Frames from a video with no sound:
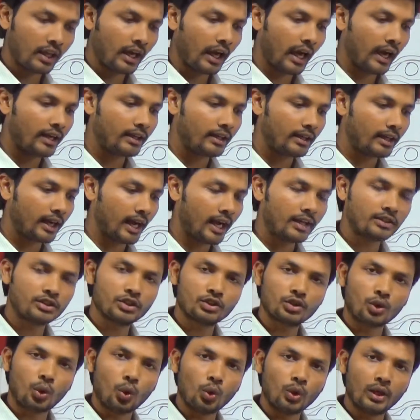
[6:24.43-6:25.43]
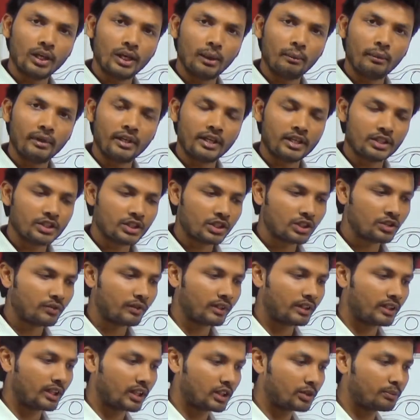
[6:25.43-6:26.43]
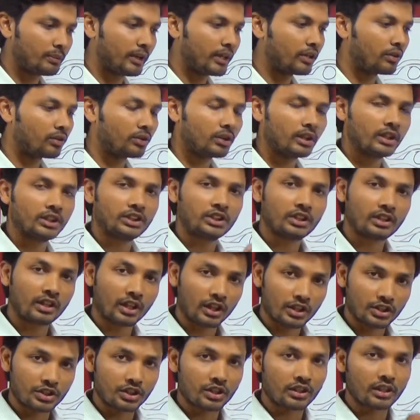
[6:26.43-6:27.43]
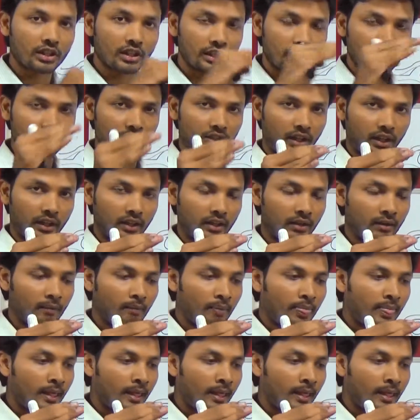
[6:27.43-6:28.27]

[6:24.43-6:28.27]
and it has its own limitations with respect to the structural design,